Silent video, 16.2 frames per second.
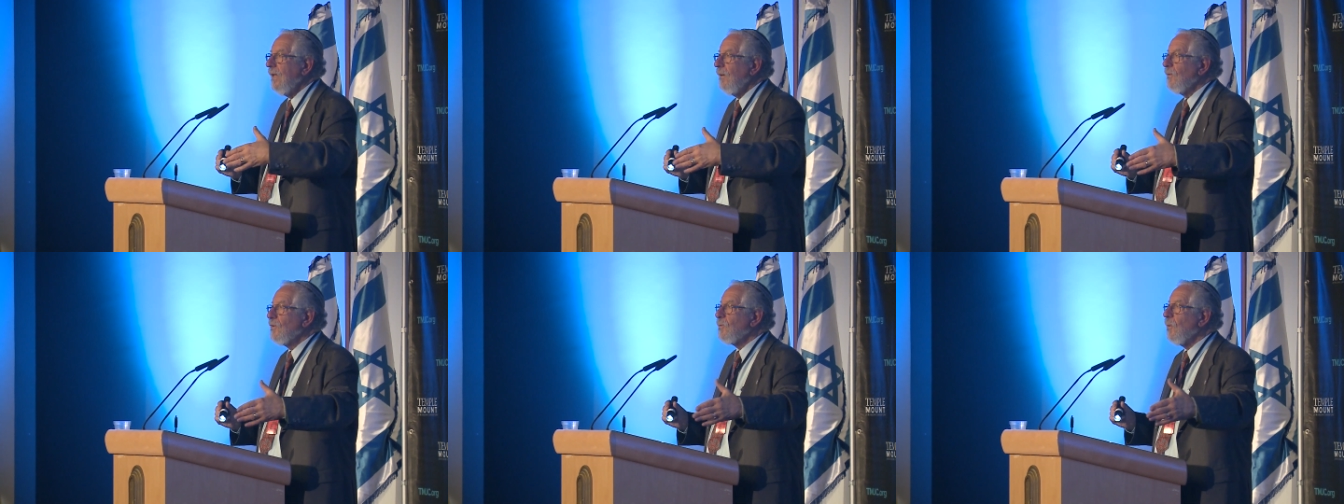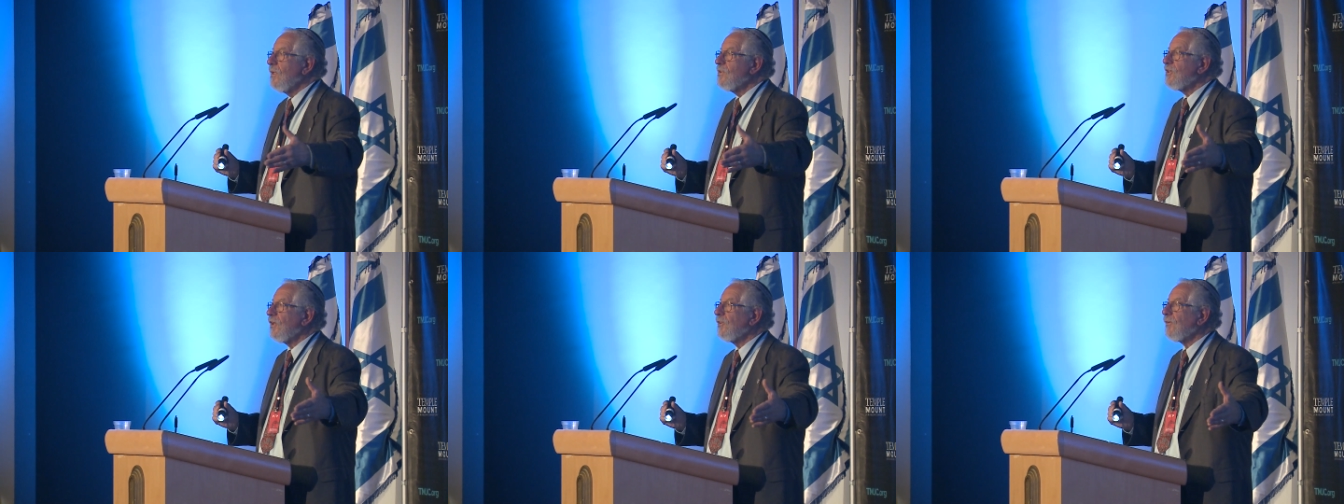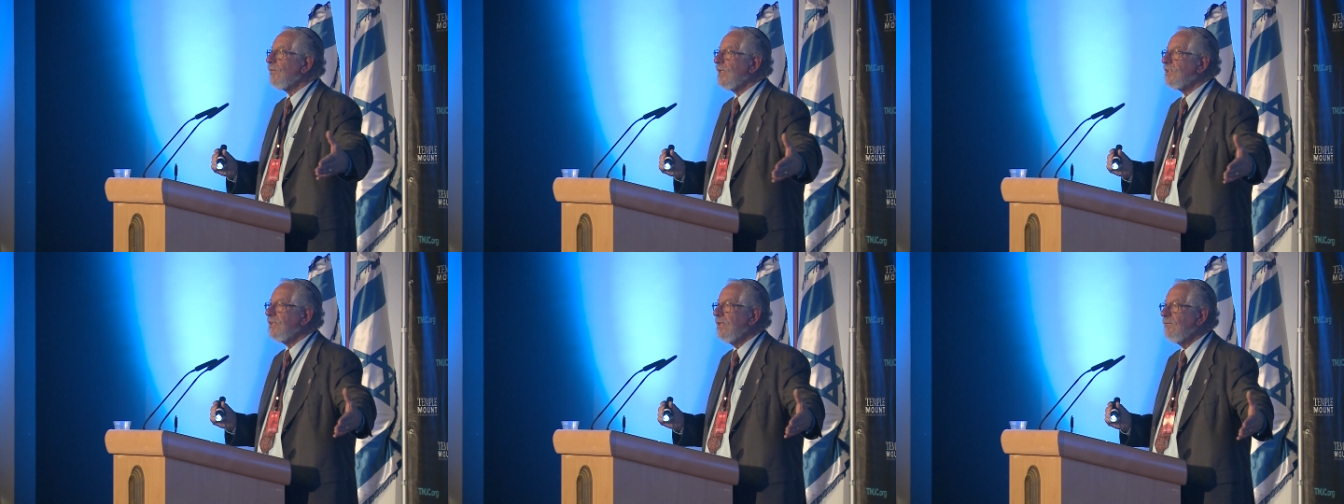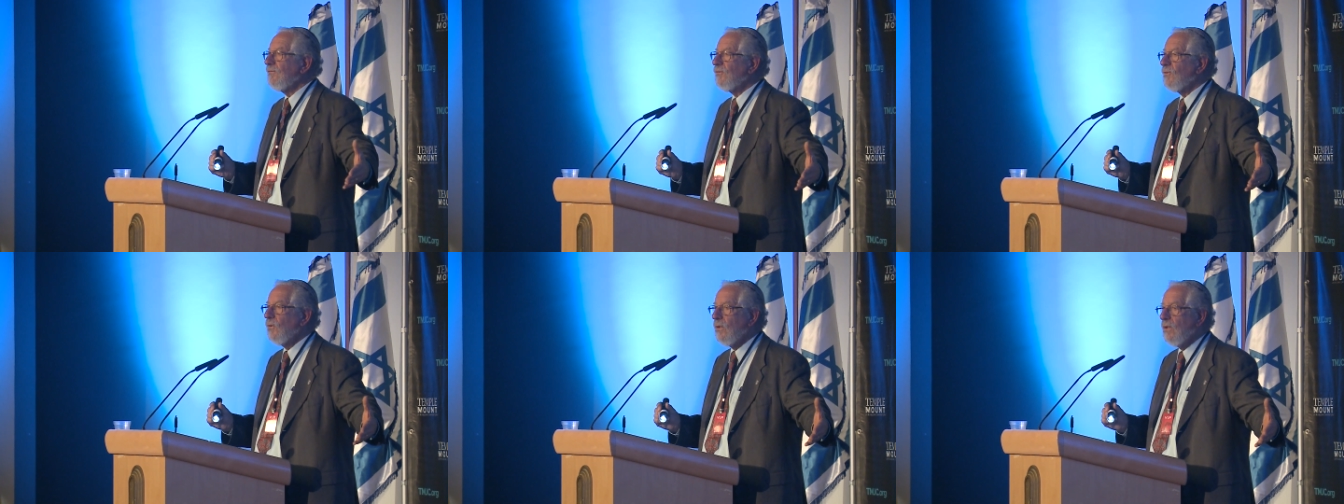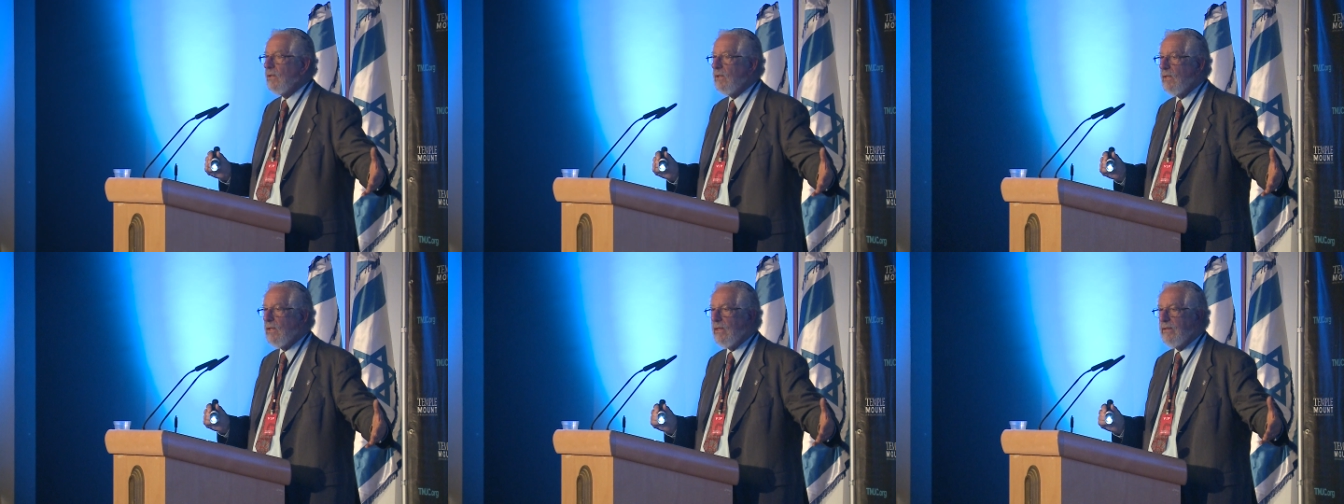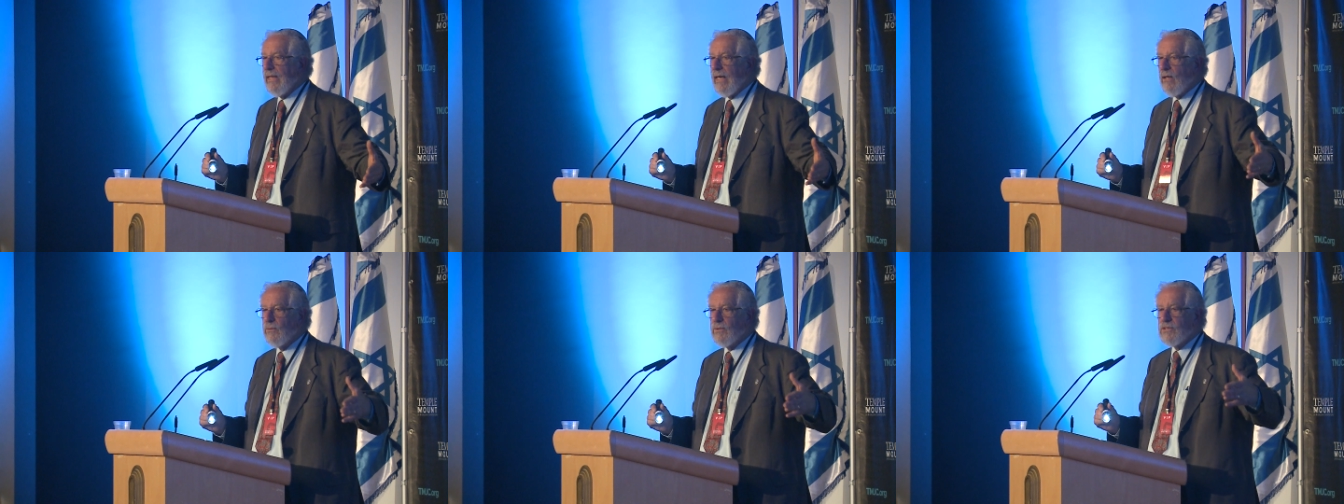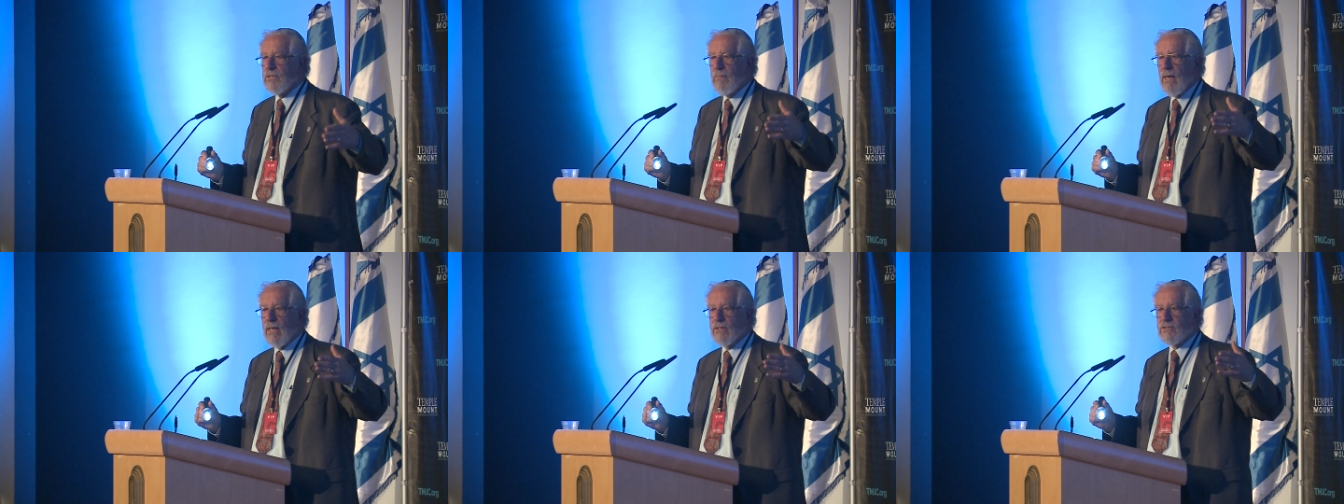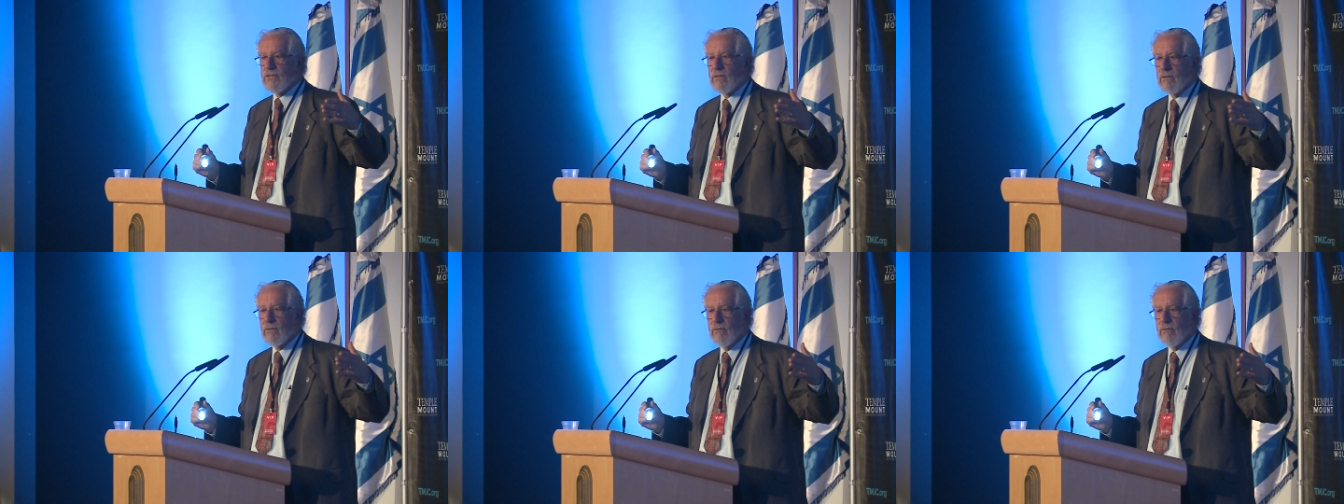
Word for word: It was once a threshing floor, and now it's a mosque.